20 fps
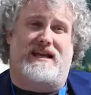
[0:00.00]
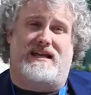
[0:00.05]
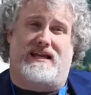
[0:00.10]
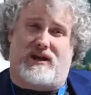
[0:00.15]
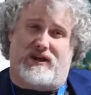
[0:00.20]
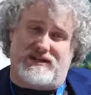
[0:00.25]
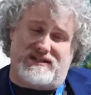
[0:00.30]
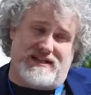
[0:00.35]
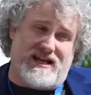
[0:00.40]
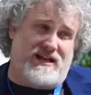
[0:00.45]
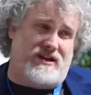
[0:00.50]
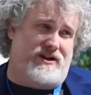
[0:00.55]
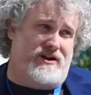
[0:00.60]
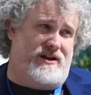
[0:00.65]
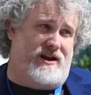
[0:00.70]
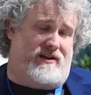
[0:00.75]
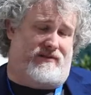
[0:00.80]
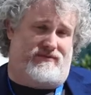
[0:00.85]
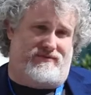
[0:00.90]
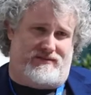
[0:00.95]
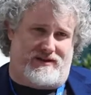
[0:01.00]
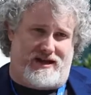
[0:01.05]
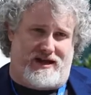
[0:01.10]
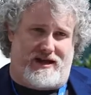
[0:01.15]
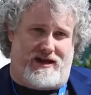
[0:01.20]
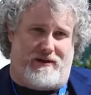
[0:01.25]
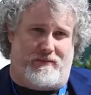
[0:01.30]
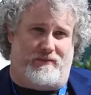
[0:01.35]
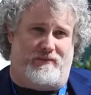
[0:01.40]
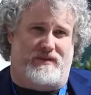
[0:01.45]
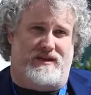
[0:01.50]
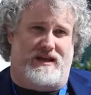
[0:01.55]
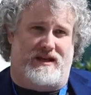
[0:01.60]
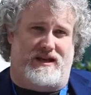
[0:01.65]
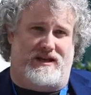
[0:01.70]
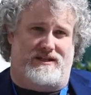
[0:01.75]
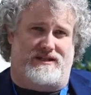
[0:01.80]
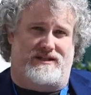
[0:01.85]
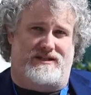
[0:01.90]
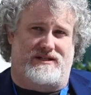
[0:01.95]
it's not good enough,
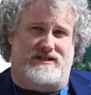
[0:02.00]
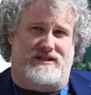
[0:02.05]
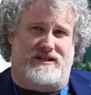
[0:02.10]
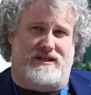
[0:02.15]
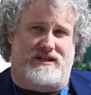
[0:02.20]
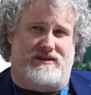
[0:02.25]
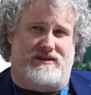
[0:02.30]
because